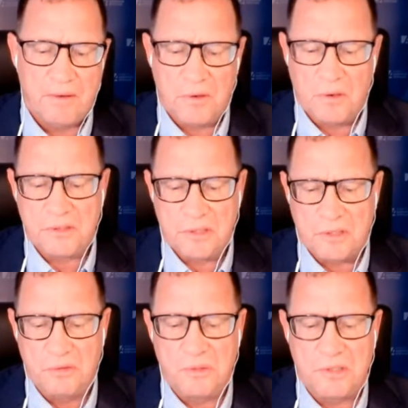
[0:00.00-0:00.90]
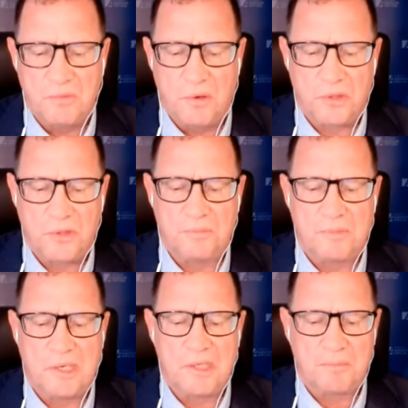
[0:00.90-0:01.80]
or security
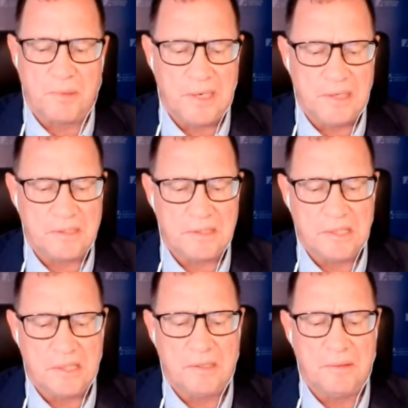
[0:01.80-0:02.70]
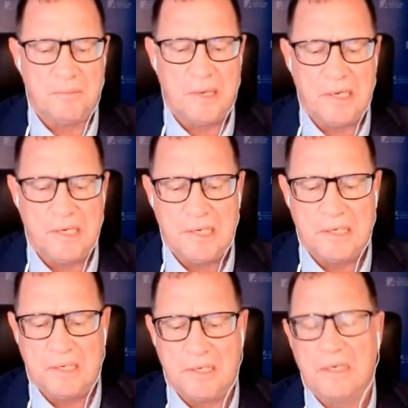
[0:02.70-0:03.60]
workshop takes place in
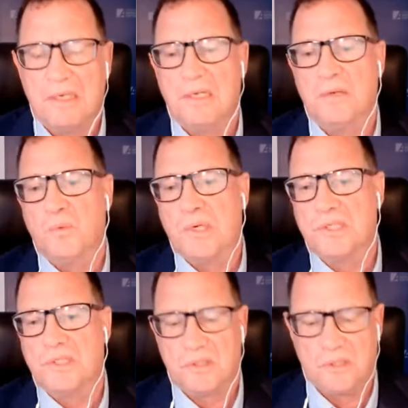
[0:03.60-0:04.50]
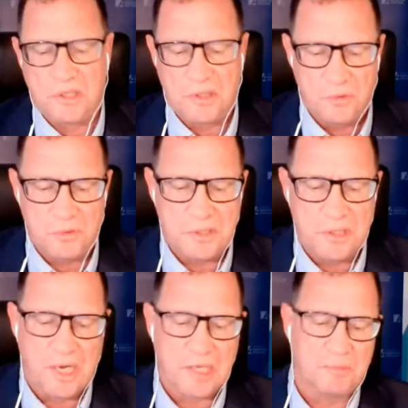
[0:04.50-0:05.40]
Berlin, in which
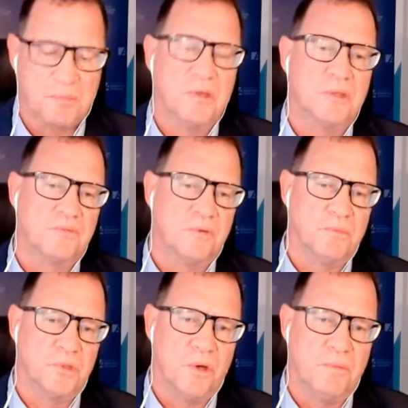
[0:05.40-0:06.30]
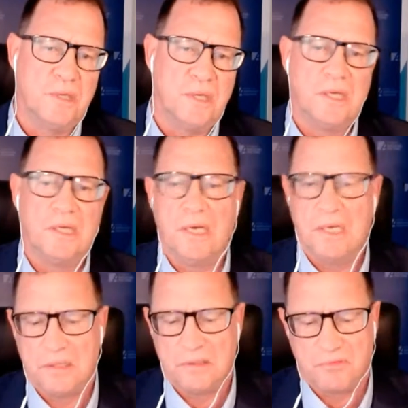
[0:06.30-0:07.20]
security experts from Germany
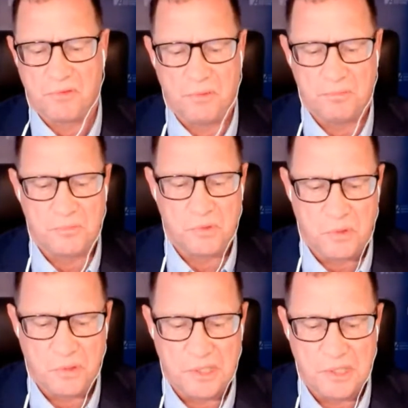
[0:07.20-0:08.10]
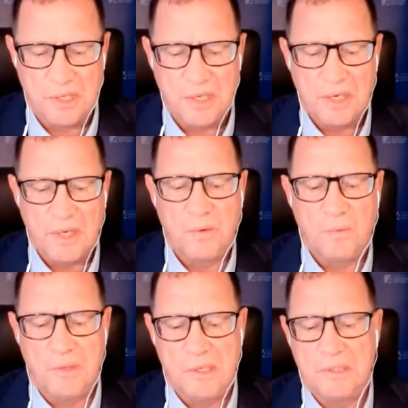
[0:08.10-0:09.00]
and from Turkey
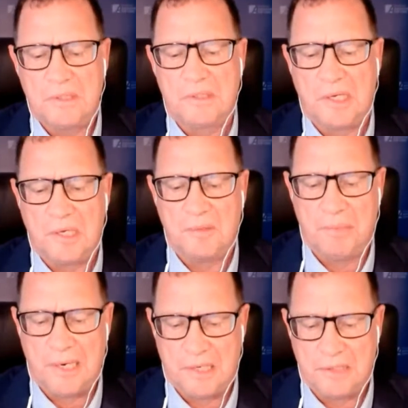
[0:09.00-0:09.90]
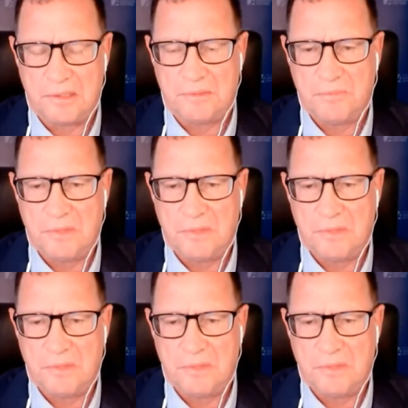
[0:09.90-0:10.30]
will take part.